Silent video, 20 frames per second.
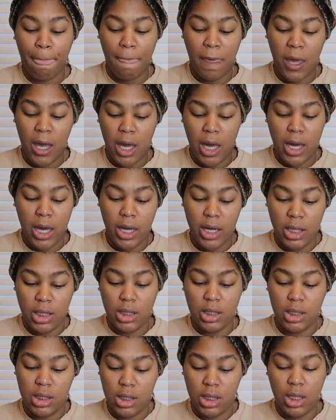
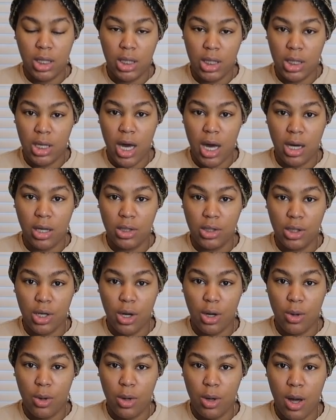And yeah,
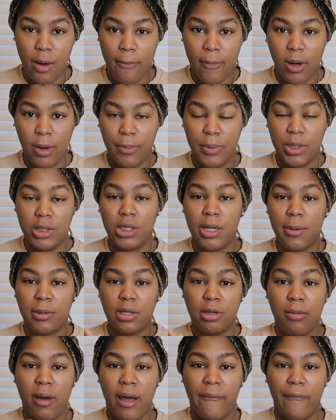so I'm going to put tips
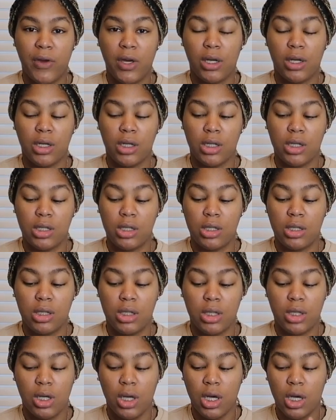on my
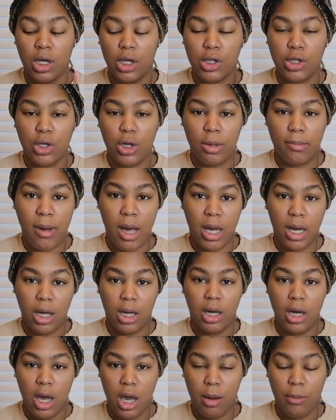fingers, turn my
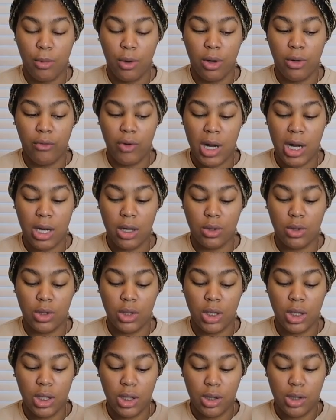camera around
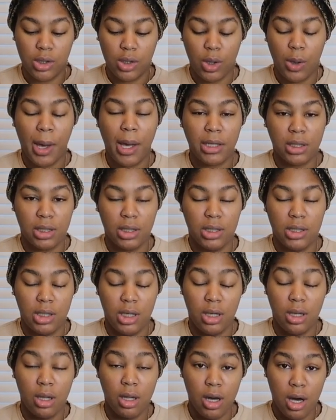so you guys can
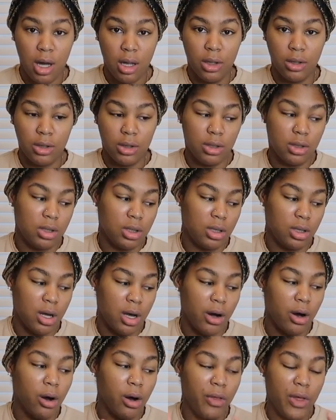see the colors and, you
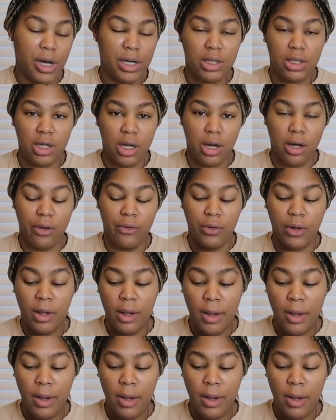know, all that stuff.